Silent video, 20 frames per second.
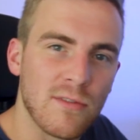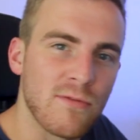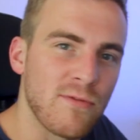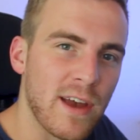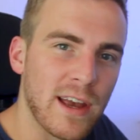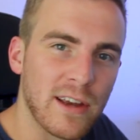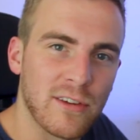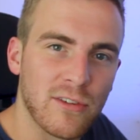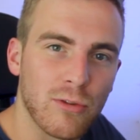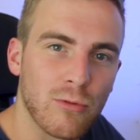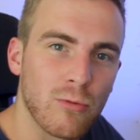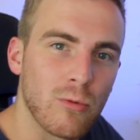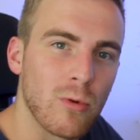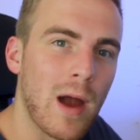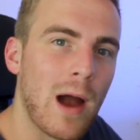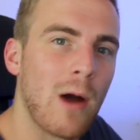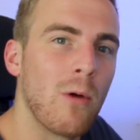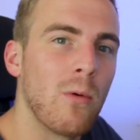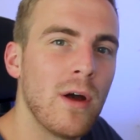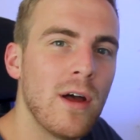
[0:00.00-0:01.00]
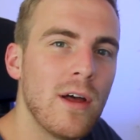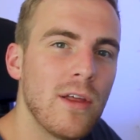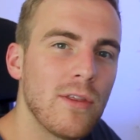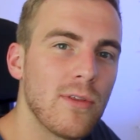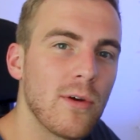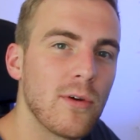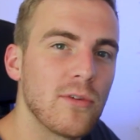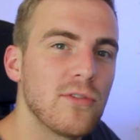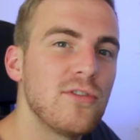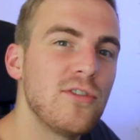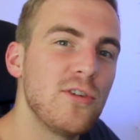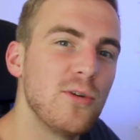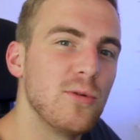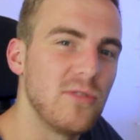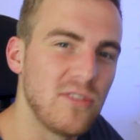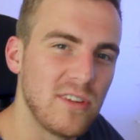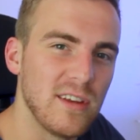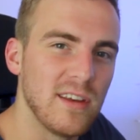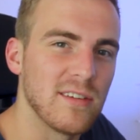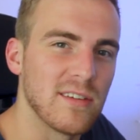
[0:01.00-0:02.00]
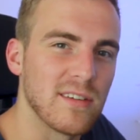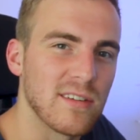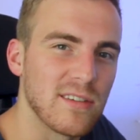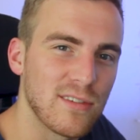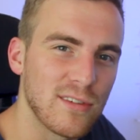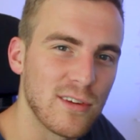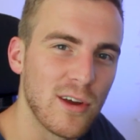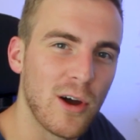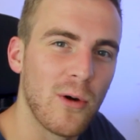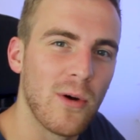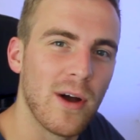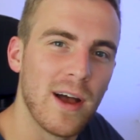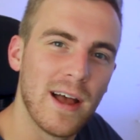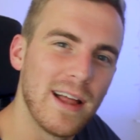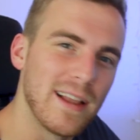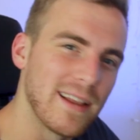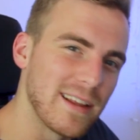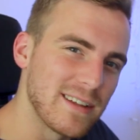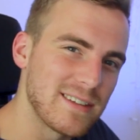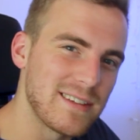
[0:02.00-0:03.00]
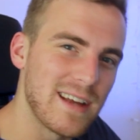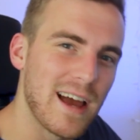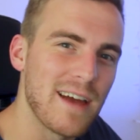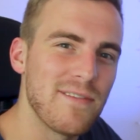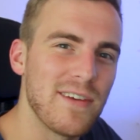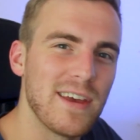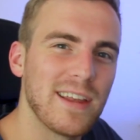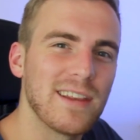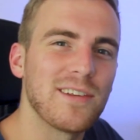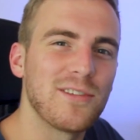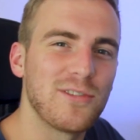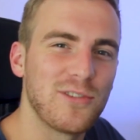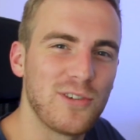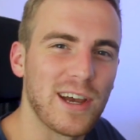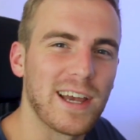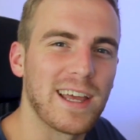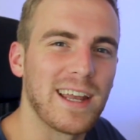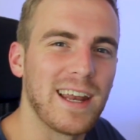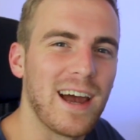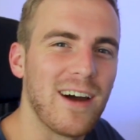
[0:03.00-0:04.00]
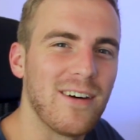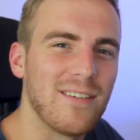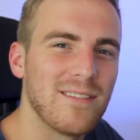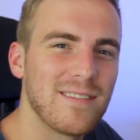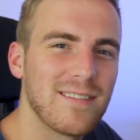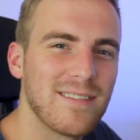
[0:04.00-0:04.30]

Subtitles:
effects throughout those 2 seasons. So let's dive in, let's check it out.